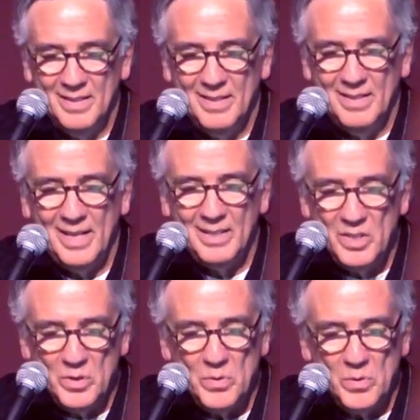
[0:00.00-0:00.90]
They
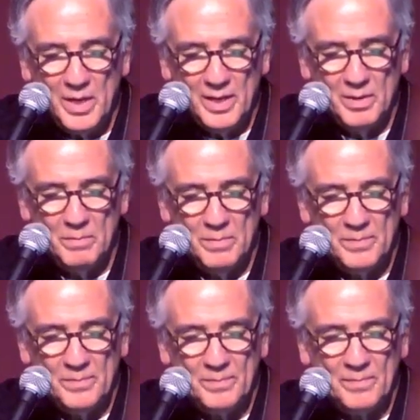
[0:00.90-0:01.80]
knew him.
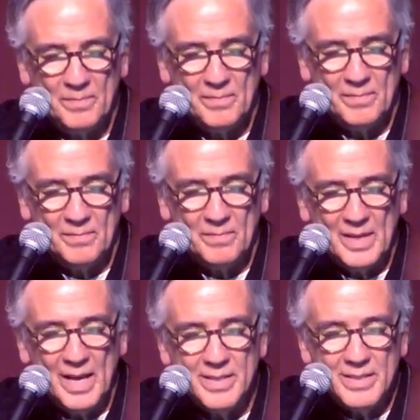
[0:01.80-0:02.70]

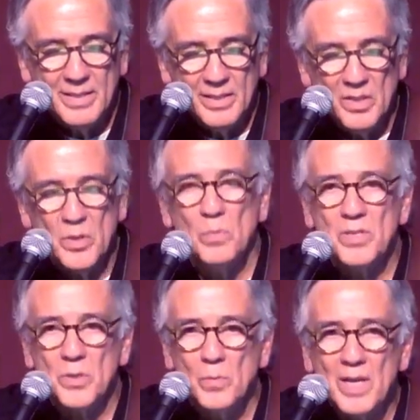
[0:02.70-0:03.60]
And until the
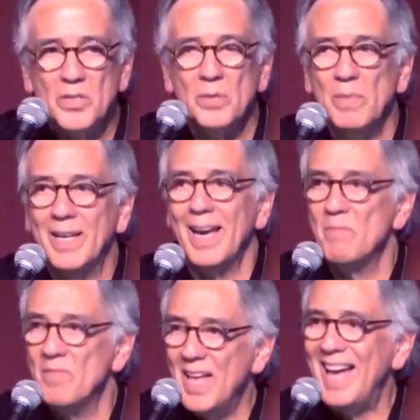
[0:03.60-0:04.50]
resurrection became
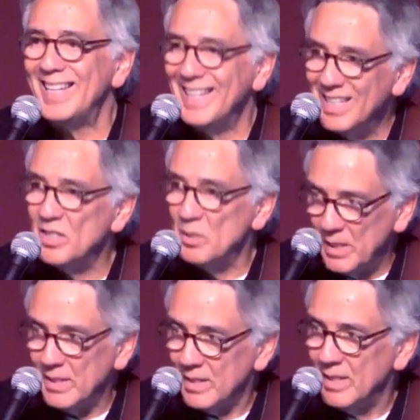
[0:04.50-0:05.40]
that
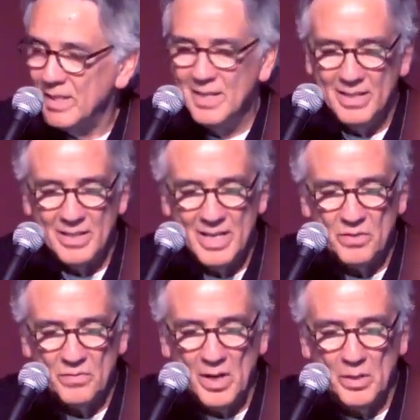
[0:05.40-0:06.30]
intimate to his
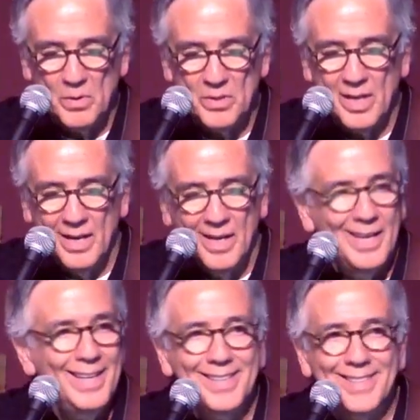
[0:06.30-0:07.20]
followers,
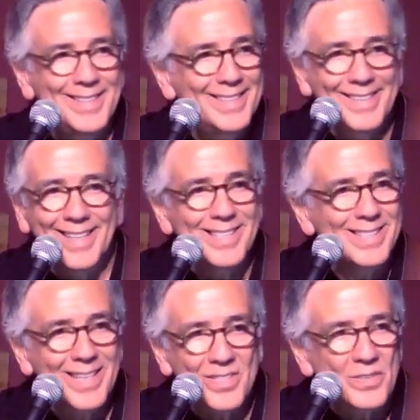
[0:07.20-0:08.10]
it didn't
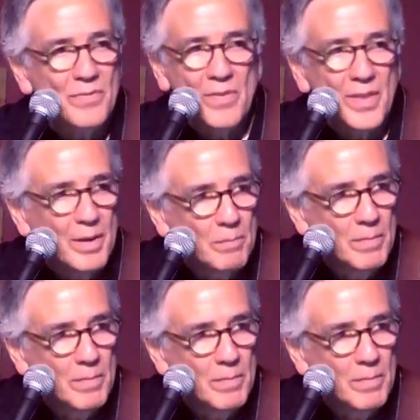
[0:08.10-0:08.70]
exist for them.